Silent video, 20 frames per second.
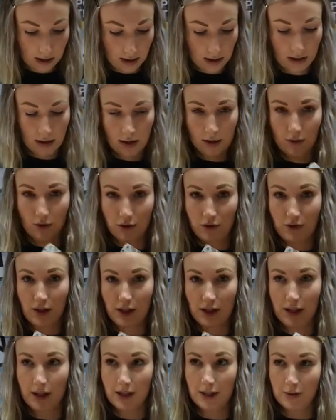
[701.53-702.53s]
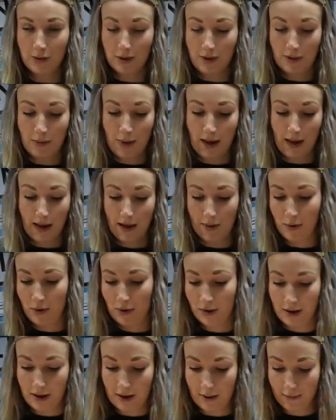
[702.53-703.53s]
This one's really nice with
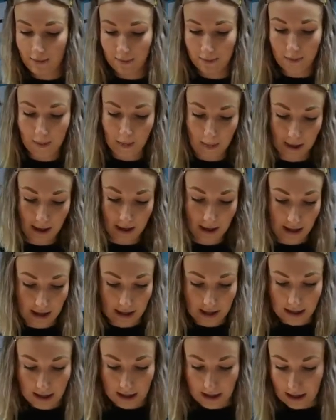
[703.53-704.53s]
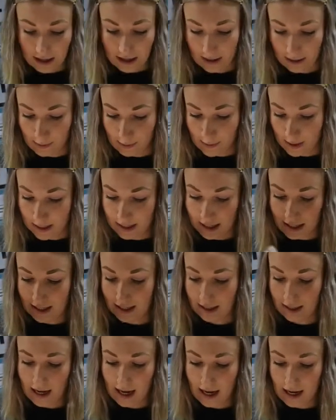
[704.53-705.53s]
the little biscuits
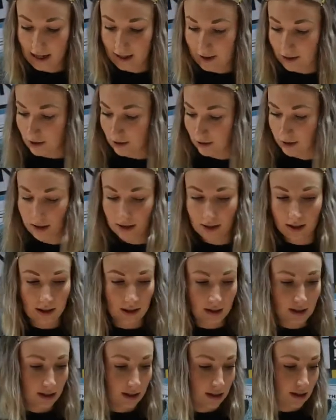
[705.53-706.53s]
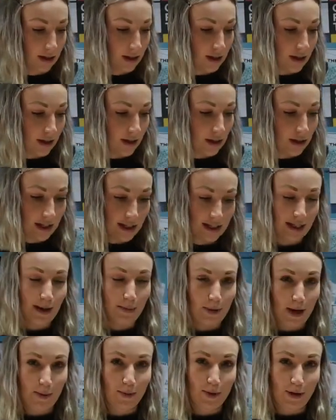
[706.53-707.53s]
and cakes on. This time
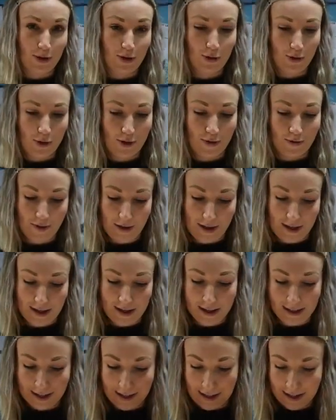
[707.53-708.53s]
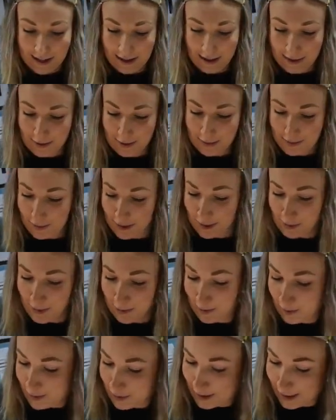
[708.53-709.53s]
I'm going to draw it first, be a bit
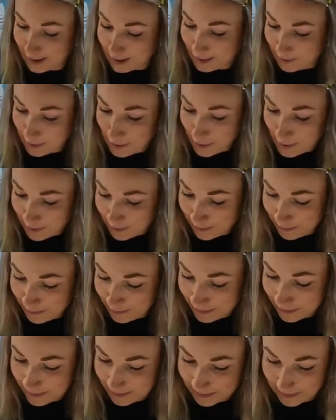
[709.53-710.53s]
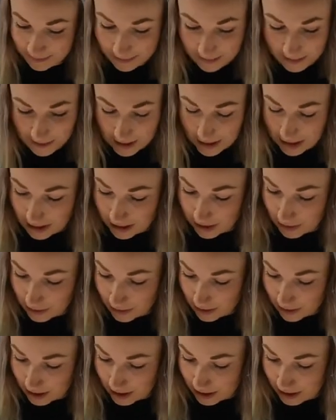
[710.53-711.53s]
more sensible. So we
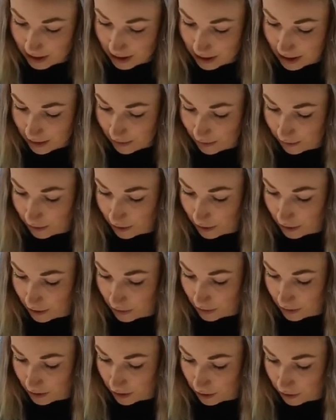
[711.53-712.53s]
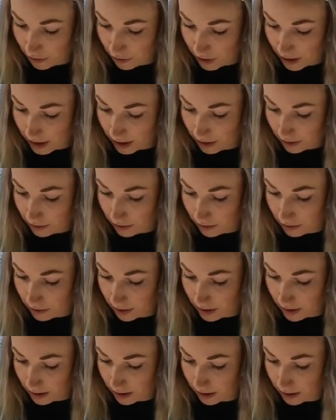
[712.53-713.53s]
just need a few
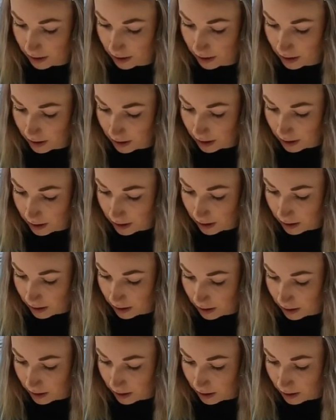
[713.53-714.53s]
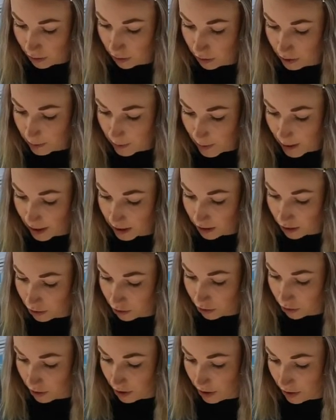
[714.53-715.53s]
triangles. It's always best to
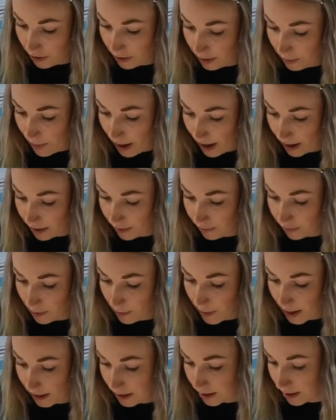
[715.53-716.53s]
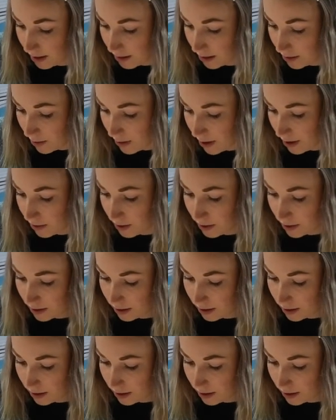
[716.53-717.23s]
draw it on the back of the pattern as well.